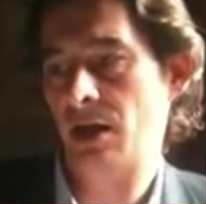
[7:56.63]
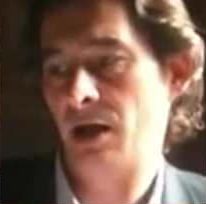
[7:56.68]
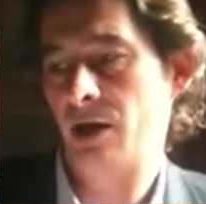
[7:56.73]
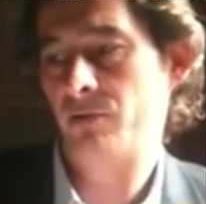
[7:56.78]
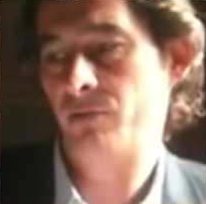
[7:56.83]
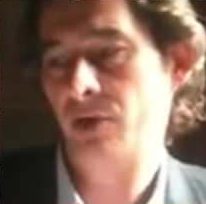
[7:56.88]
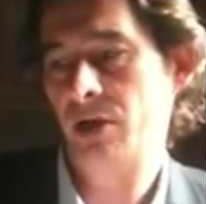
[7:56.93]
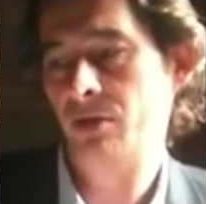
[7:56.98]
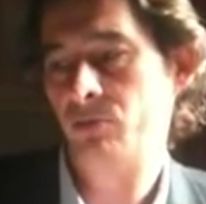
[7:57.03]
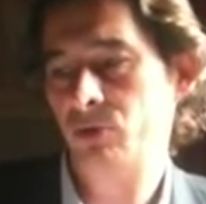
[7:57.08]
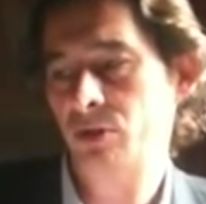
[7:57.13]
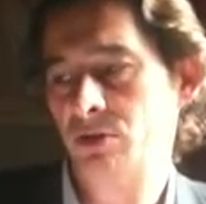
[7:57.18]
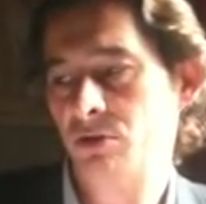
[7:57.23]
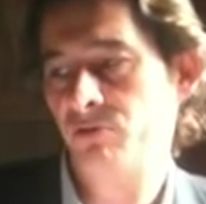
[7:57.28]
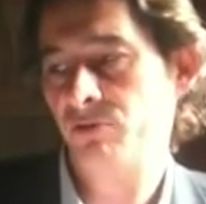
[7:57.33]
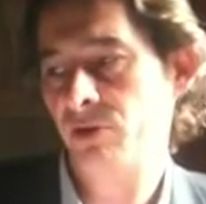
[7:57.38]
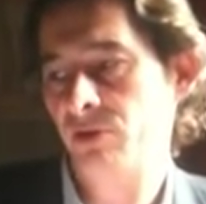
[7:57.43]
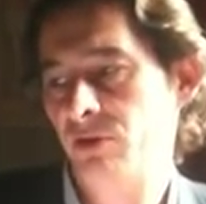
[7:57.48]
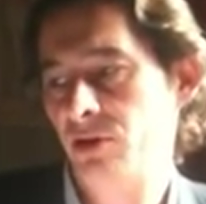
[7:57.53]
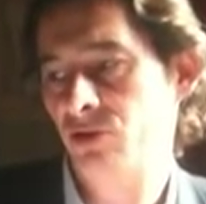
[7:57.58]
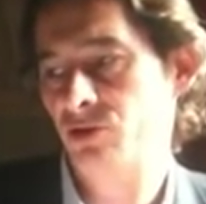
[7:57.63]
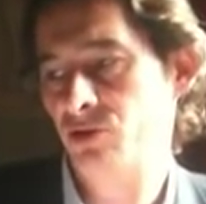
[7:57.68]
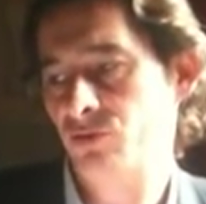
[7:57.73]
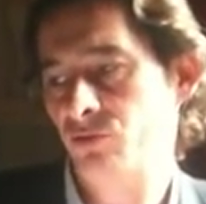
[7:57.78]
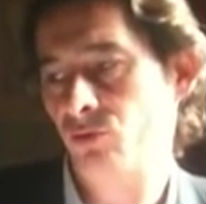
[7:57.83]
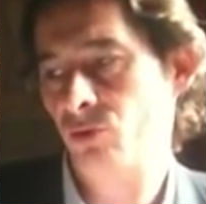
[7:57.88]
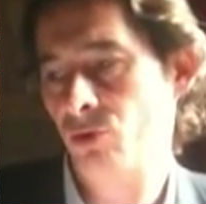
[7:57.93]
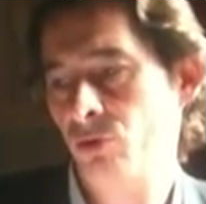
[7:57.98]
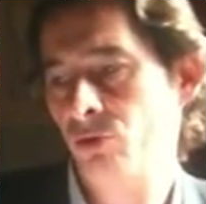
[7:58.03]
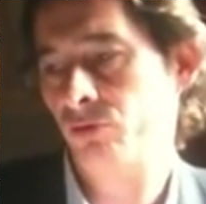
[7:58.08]
I really, with the vintage,
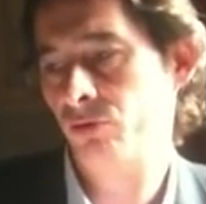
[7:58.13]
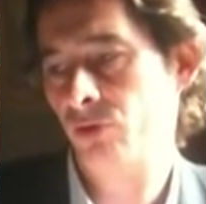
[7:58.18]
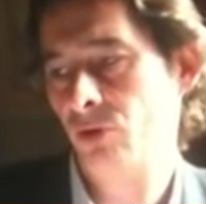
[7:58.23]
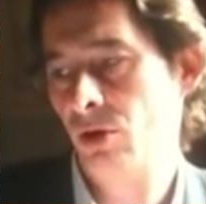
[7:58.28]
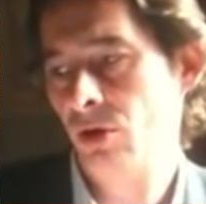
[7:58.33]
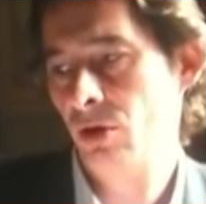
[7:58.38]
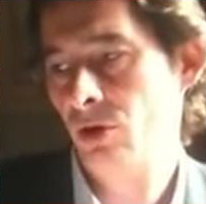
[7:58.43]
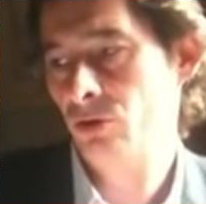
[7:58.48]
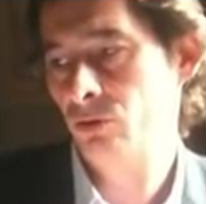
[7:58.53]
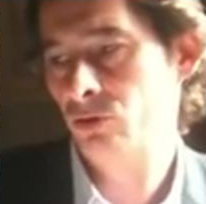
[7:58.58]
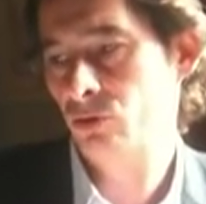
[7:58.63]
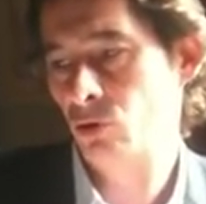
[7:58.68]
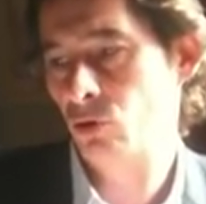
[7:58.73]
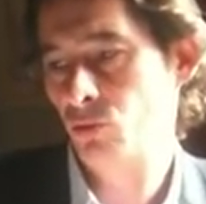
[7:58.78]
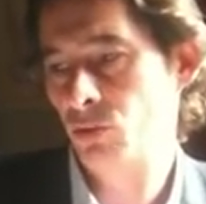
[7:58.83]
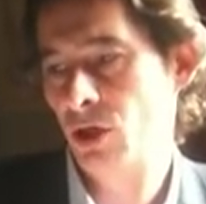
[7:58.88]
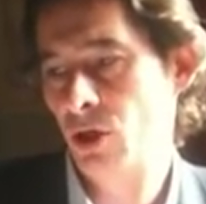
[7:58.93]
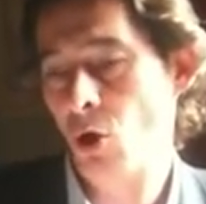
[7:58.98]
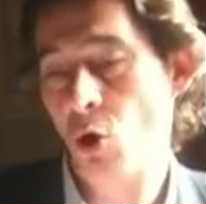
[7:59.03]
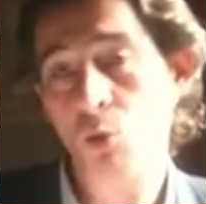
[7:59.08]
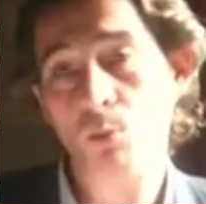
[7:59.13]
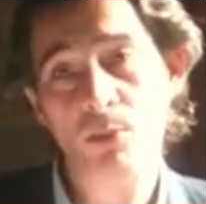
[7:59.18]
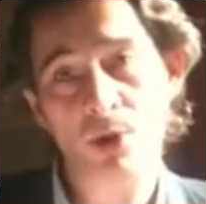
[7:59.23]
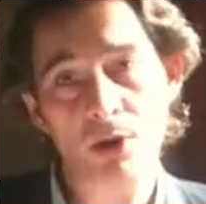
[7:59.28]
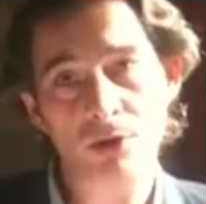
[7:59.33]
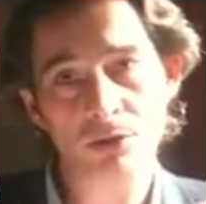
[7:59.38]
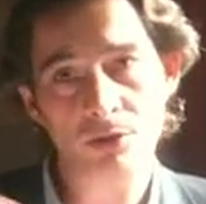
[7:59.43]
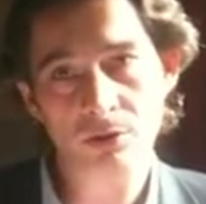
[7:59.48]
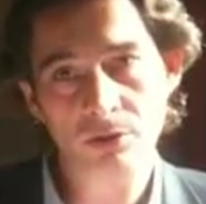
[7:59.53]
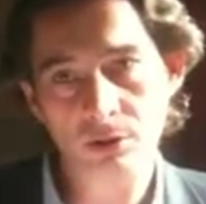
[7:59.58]
want to be
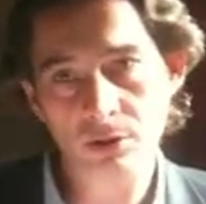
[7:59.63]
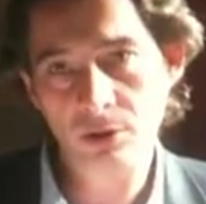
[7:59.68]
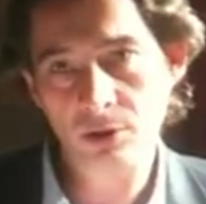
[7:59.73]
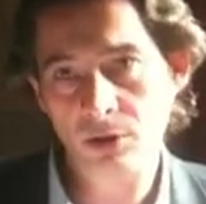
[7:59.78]
open